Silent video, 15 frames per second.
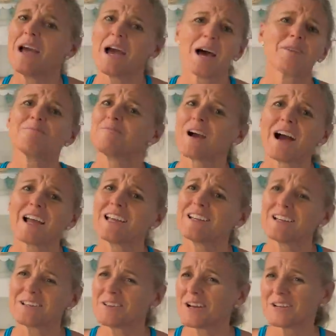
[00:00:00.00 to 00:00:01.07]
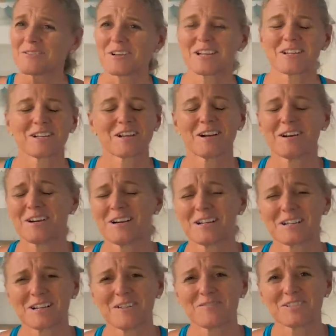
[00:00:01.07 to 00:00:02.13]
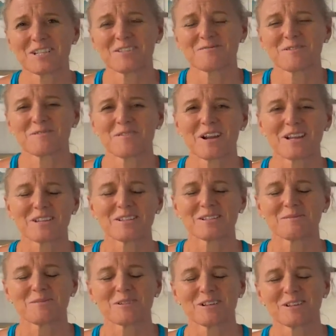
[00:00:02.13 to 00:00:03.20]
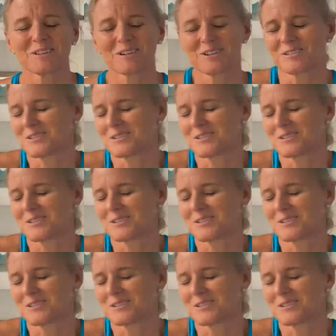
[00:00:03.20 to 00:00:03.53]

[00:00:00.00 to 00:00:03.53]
And Ryan, you had a great conversation with Ryan this morning in the car,